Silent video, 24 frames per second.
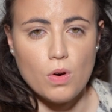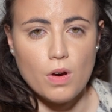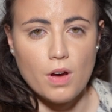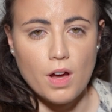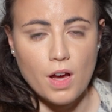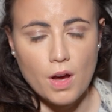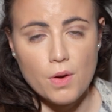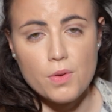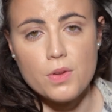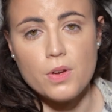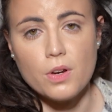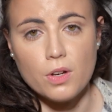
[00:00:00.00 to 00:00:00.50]

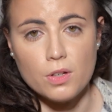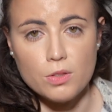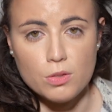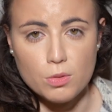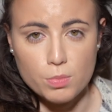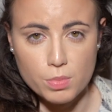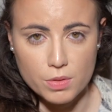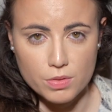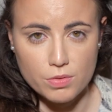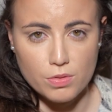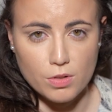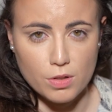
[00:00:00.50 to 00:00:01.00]
how you're going to
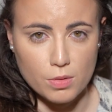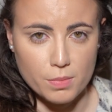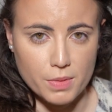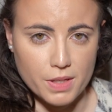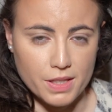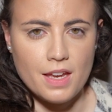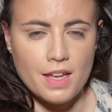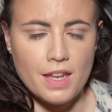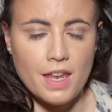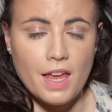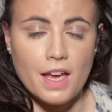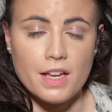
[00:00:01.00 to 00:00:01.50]
perform it.
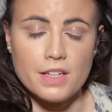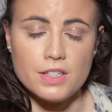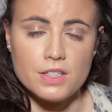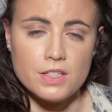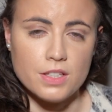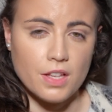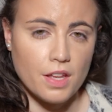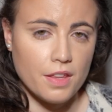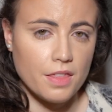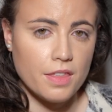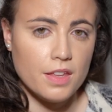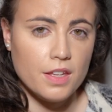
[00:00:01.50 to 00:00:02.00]
And has
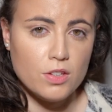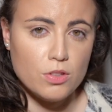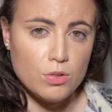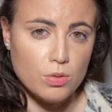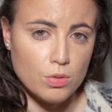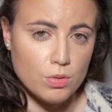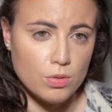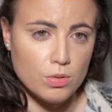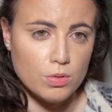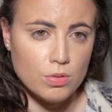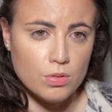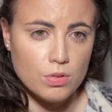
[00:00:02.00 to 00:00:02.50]
nothing
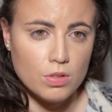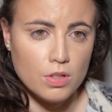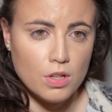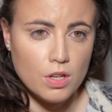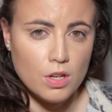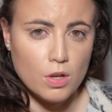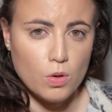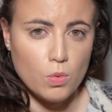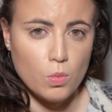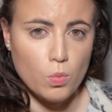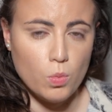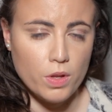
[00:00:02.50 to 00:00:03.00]
to do
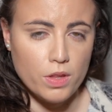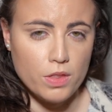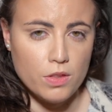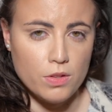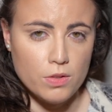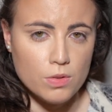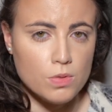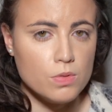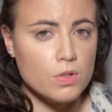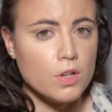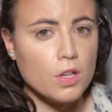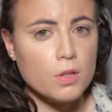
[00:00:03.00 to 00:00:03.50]
with
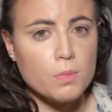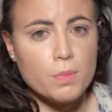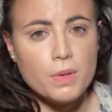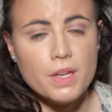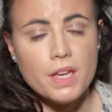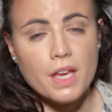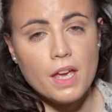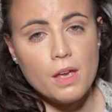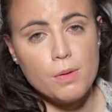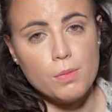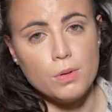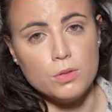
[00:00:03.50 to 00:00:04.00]
you not
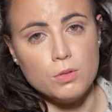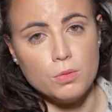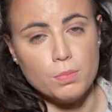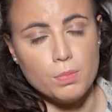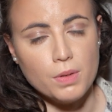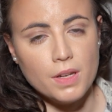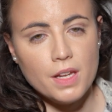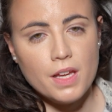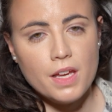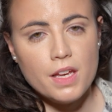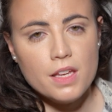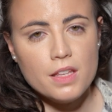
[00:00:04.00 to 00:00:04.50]
being able to
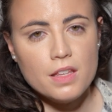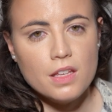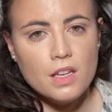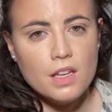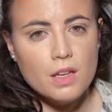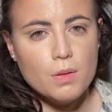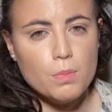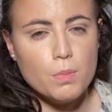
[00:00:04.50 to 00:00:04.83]
play it,